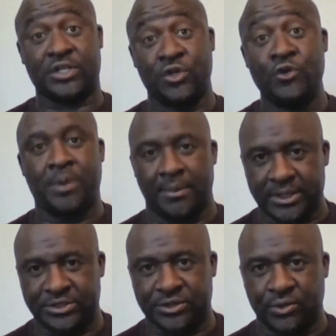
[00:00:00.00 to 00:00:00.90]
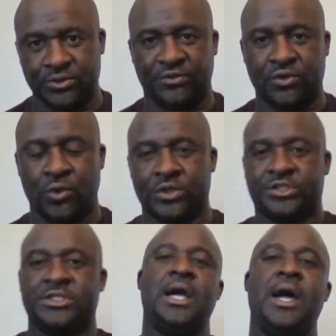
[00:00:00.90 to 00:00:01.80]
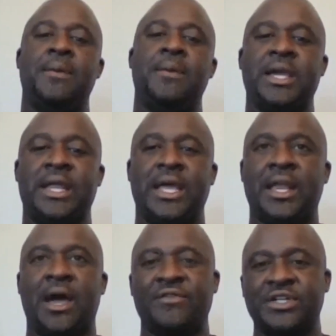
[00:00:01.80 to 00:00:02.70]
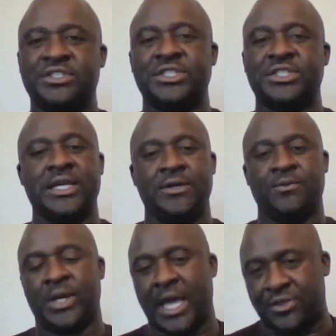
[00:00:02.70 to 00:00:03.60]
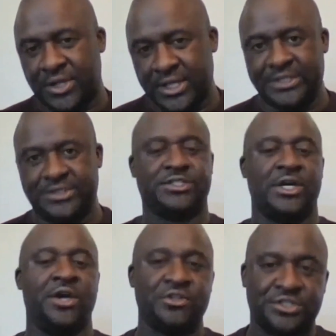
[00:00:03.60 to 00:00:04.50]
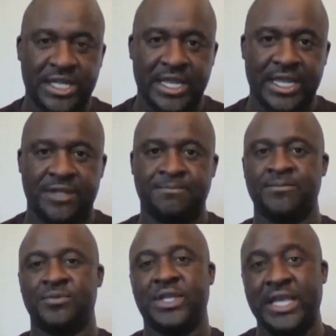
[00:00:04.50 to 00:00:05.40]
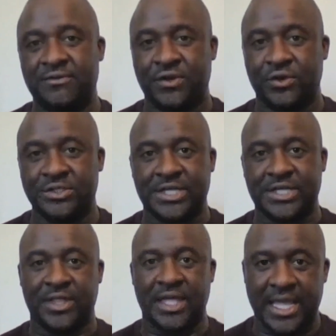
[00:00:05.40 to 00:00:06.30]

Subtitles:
to public schools, of course. And obviously, when athletes understand the influence that they